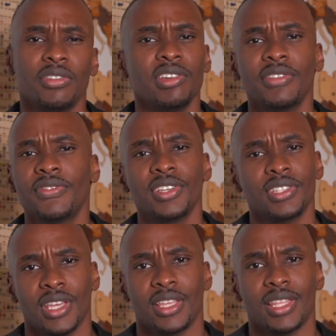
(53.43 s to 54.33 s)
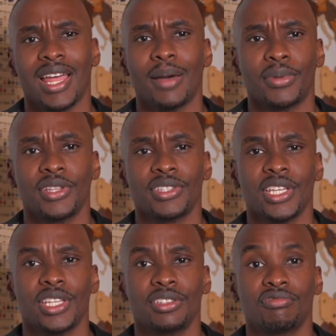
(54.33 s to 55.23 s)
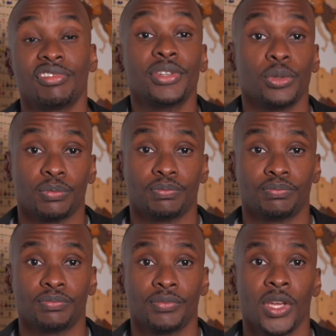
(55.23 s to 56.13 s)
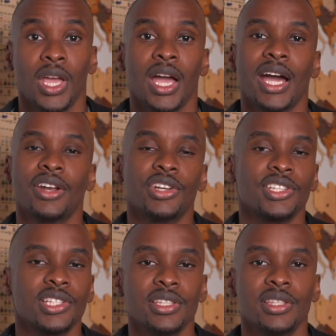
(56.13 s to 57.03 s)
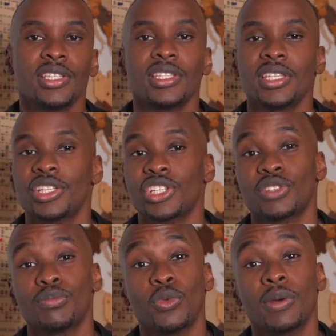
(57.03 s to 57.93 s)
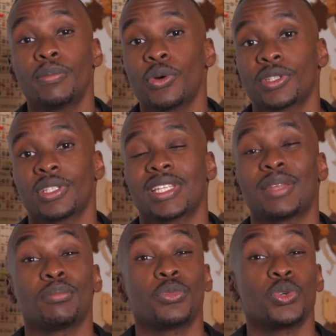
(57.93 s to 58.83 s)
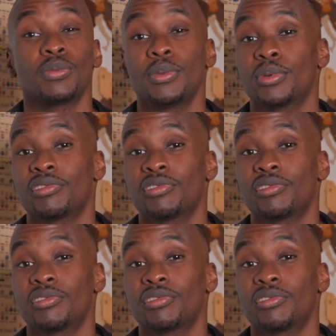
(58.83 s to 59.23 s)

very first thing that happens is review. And honestly, this stage is more important than most people